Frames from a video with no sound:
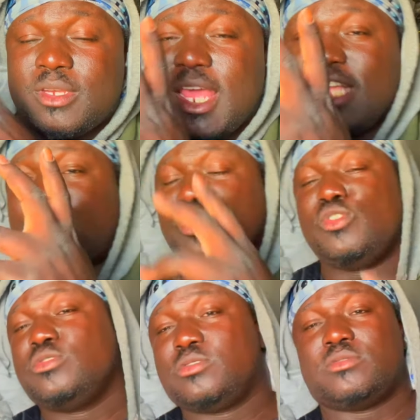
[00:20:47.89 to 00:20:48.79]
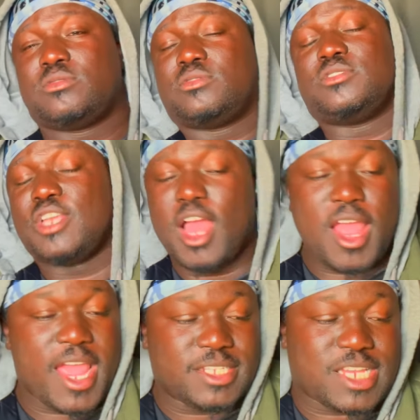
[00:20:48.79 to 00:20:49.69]
day 2, y'all
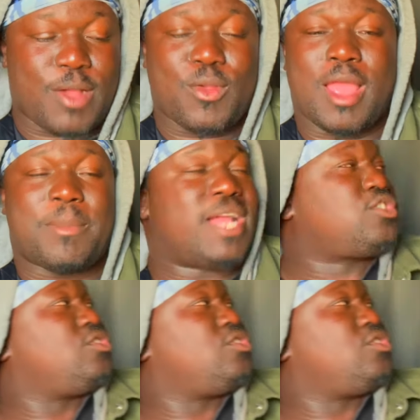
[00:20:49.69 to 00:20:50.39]
hang tight. We're about to